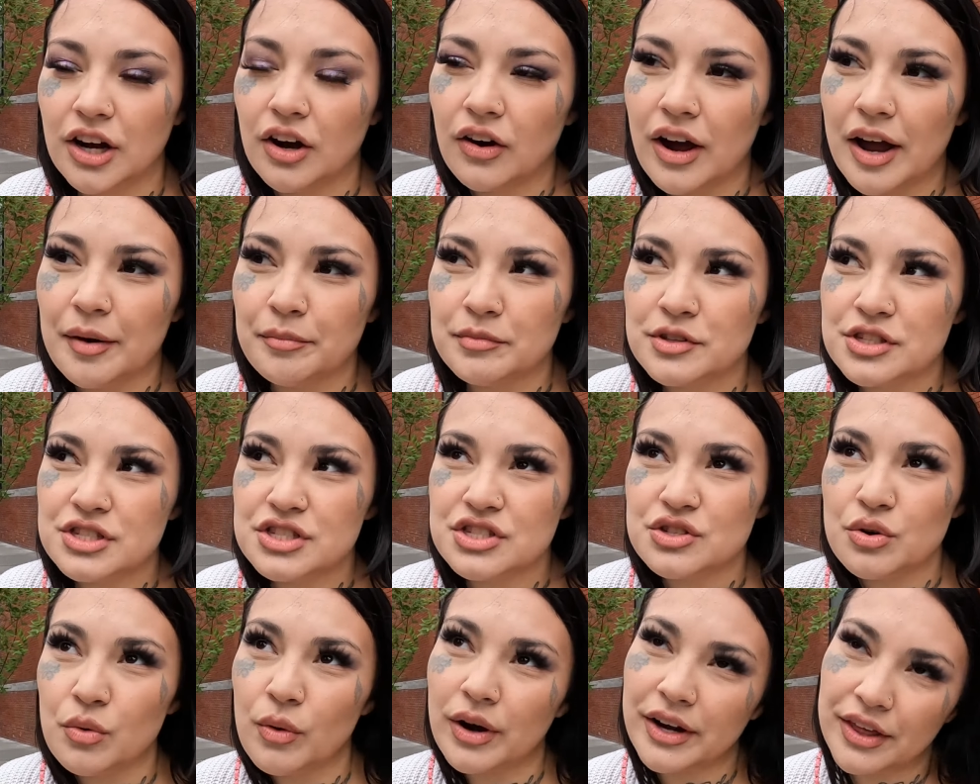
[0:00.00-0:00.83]
So I'm
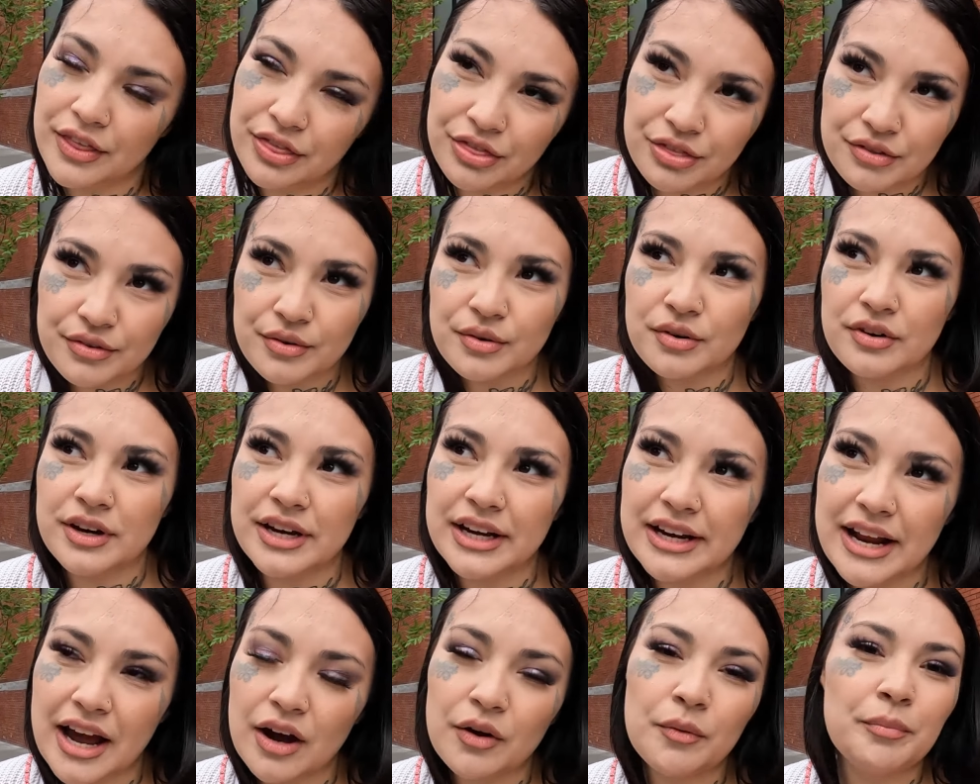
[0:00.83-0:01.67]

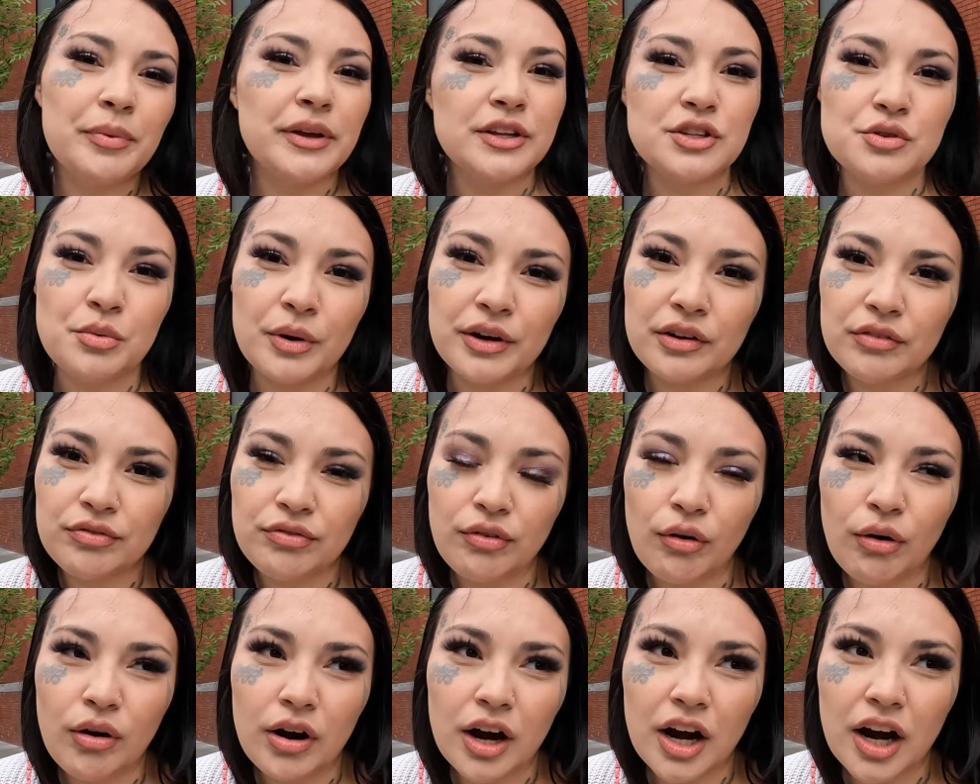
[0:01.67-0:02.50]
23 now, I'll be
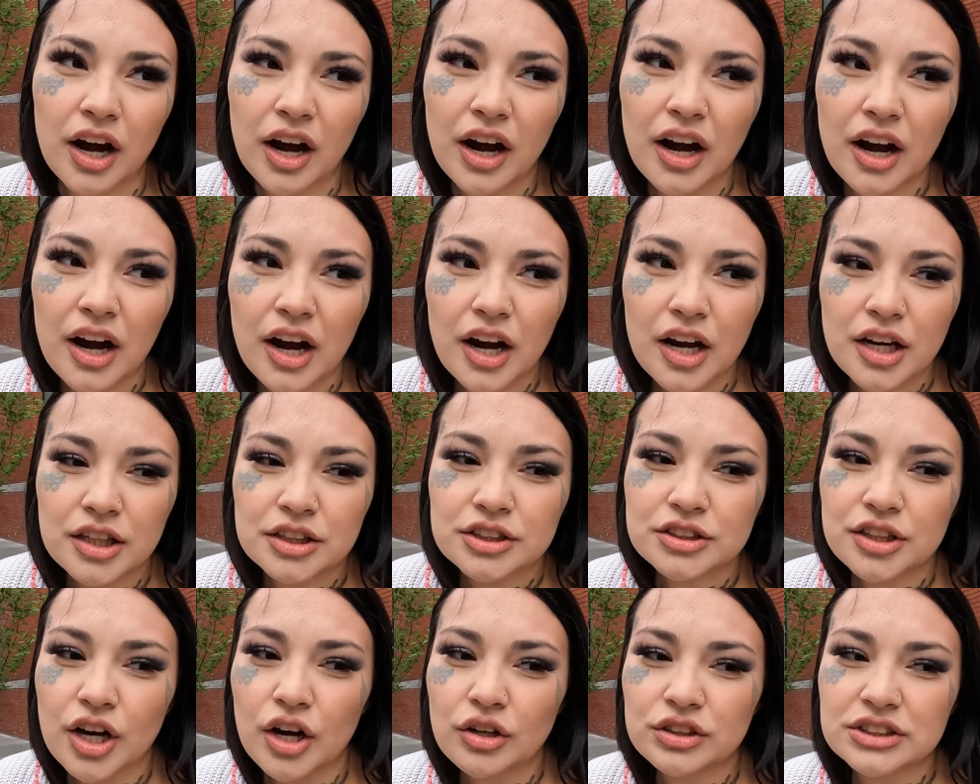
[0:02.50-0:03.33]
24.
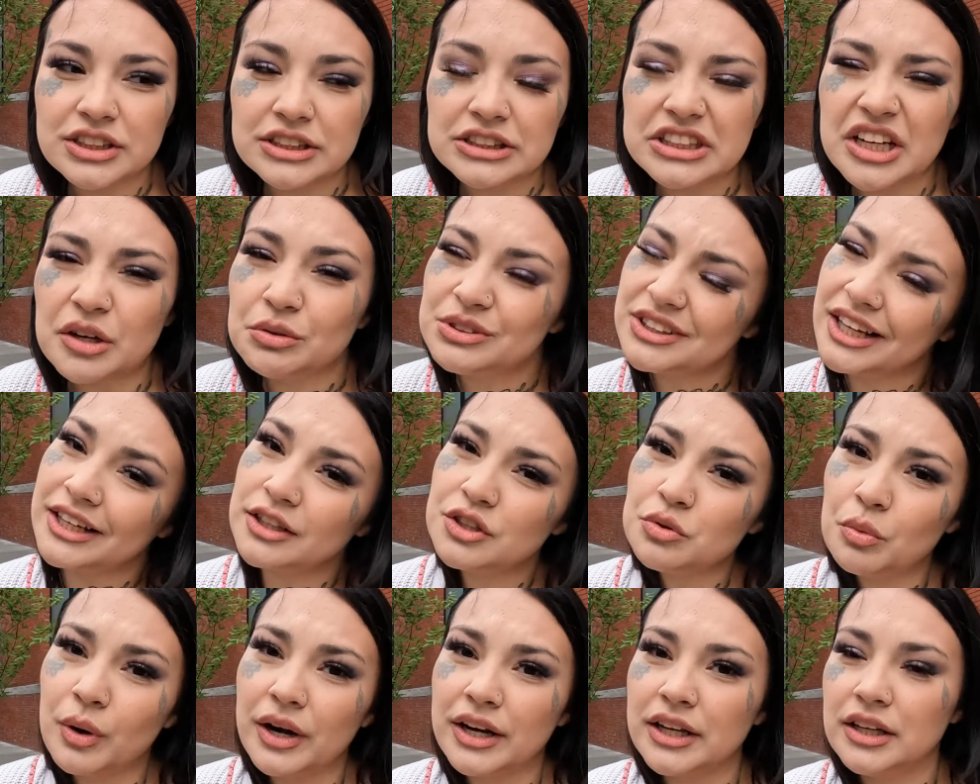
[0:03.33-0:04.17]
So since I was
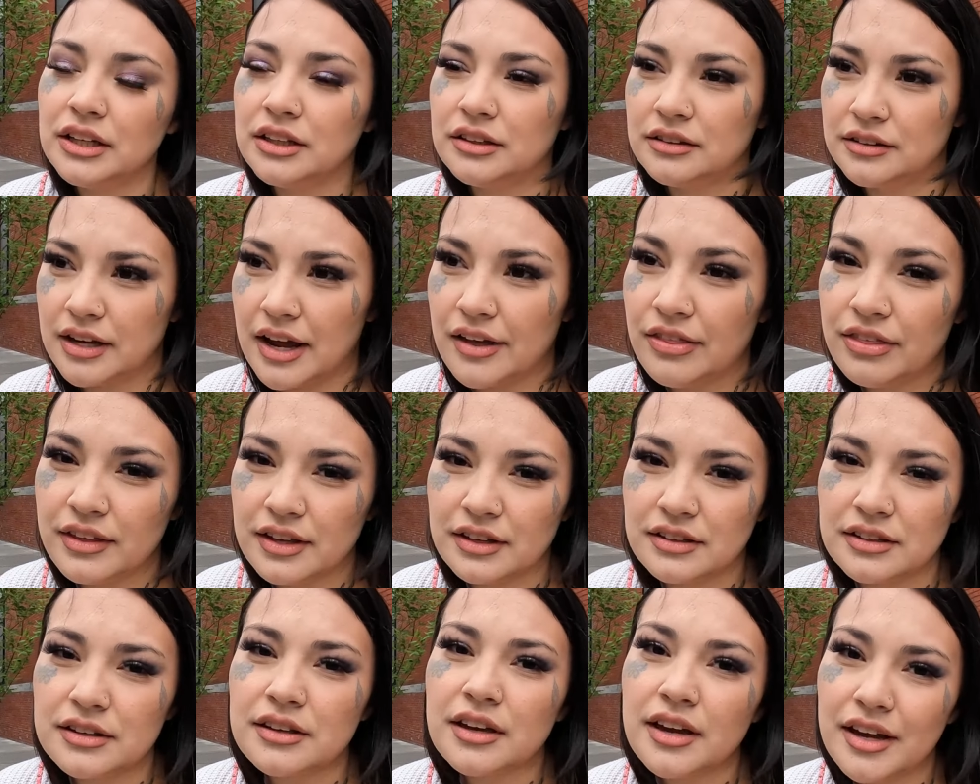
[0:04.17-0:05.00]
like 20, I
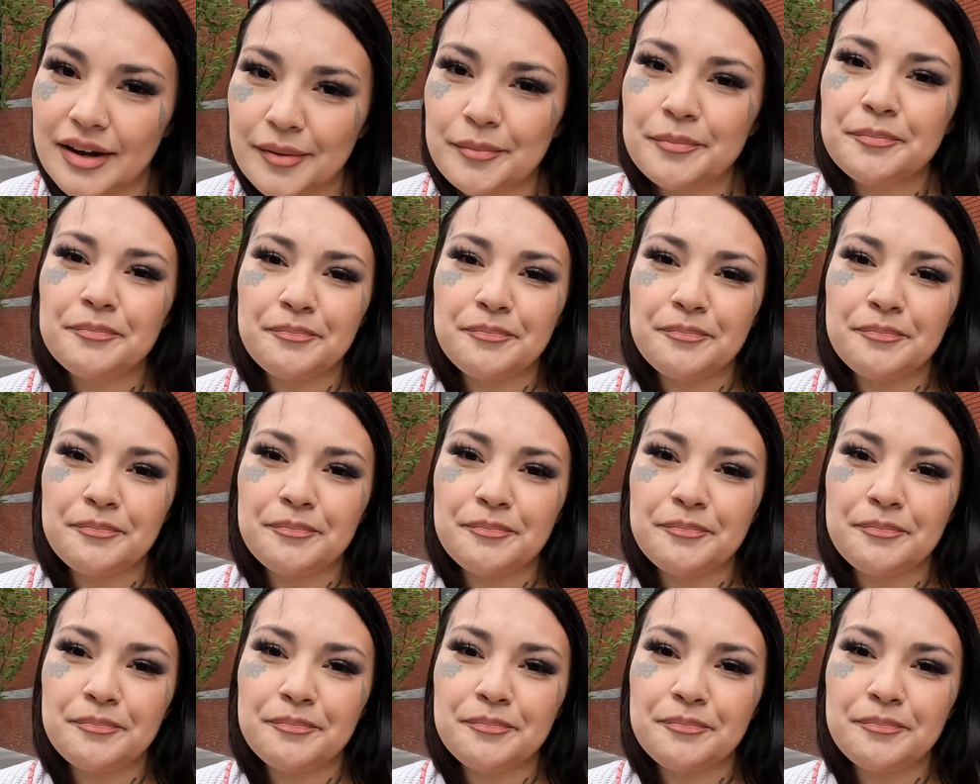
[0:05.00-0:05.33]
think, yeah.